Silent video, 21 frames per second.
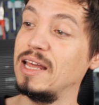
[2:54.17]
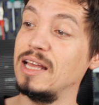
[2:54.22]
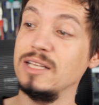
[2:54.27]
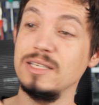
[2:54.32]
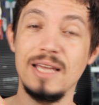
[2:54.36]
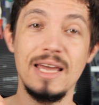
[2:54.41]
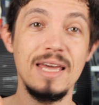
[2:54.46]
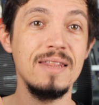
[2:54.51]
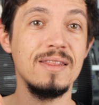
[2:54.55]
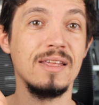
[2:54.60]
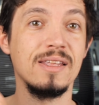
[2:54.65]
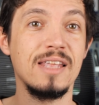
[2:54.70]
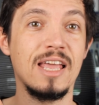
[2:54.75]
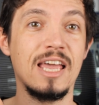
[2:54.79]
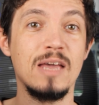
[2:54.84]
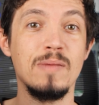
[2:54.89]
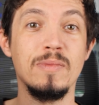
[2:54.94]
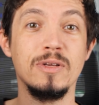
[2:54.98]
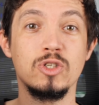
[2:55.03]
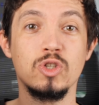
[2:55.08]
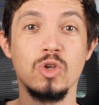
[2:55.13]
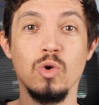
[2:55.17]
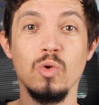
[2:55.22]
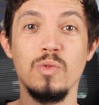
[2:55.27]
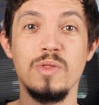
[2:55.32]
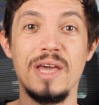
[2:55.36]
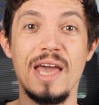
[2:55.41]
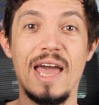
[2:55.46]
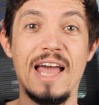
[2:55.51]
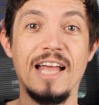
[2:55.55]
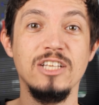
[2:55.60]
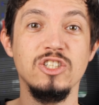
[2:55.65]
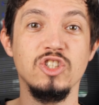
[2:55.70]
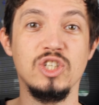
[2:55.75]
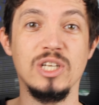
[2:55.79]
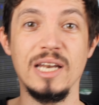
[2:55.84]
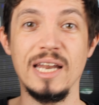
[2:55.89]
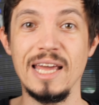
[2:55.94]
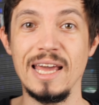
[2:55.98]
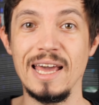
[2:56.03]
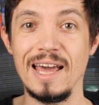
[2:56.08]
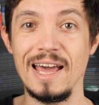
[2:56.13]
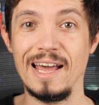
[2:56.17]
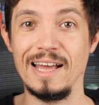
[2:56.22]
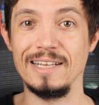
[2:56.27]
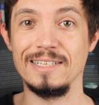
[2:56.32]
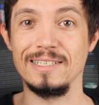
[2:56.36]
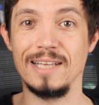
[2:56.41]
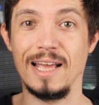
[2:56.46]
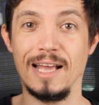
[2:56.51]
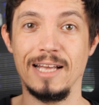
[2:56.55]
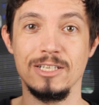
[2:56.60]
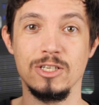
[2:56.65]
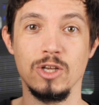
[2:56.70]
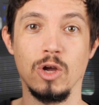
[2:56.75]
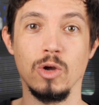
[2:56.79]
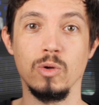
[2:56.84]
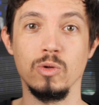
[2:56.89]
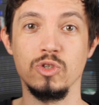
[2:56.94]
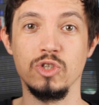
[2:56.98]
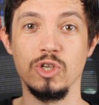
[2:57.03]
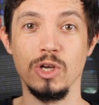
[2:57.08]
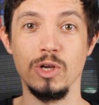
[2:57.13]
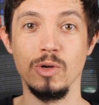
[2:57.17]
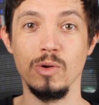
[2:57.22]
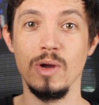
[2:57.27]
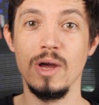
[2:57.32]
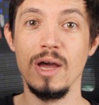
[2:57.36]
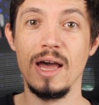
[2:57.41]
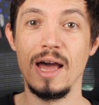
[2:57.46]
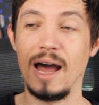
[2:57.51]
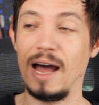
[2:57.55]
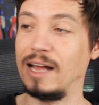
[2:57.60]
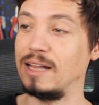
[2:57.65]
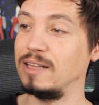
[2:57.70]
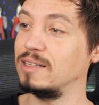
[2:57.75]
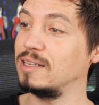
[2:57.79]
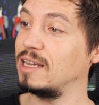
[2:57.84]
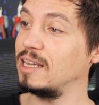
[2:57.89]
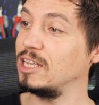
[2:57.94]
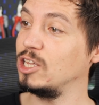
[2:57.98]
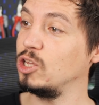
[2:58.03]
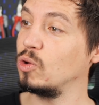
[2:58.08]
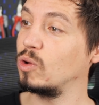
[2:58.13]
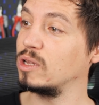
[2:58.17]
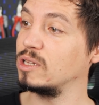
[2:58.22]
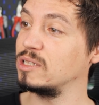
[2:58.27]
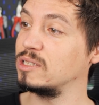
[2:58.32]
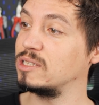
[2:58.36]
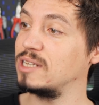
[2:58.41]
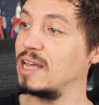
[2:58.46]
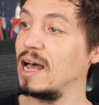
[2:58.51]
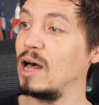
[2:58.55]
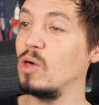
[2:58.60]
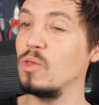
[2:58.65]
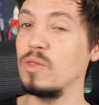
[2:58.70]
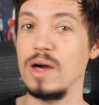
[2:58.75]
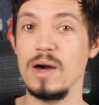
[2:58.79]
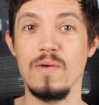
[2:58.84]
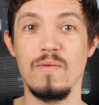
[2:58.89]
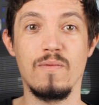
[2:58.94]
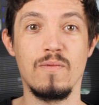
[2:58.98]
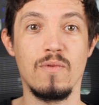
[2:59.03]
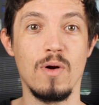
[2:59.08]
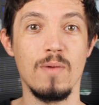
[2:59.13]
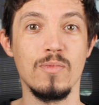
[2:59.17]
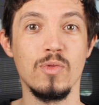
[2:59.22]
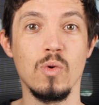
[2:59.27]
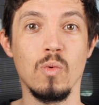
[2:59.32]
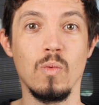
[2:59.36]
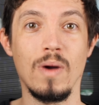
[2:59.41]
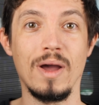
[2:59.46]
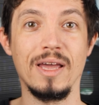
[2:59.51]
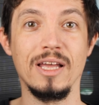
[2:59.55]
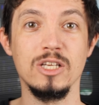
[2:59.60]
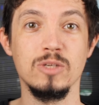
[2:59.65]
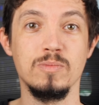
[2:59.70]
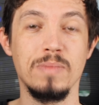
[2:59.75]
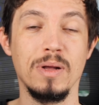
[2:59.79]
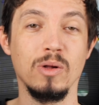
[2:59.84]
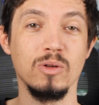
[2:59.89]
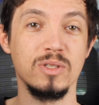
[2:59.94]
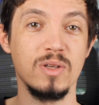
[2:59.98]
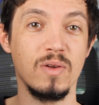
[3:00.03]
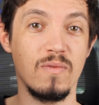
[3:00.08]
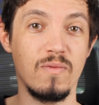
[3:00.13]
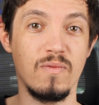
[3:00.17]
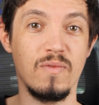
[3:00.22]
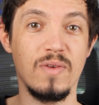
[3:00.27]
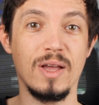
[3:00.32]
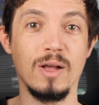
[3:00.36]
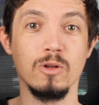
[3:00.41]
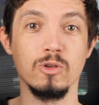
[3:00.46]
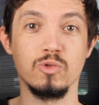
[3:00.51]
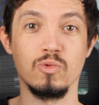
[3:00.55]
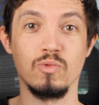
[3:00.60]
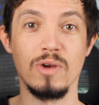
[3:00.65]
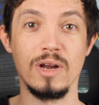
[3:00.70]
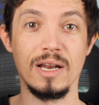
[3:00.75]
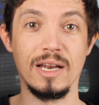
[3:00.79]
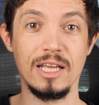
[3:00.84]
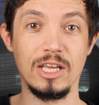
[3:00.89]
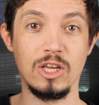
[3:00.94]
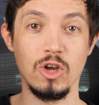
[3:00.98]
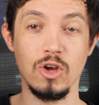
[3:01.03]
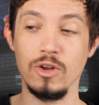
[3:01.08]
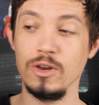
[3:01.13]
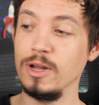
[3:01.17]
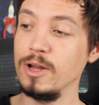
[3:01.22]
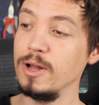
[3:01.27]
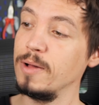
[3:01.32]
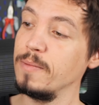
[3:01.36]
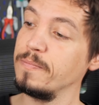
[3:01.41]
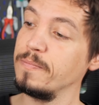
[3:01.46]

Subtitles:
it's in the name. It's called the Engineer SSO2, and you can tell that from the way it's built. It feels really good.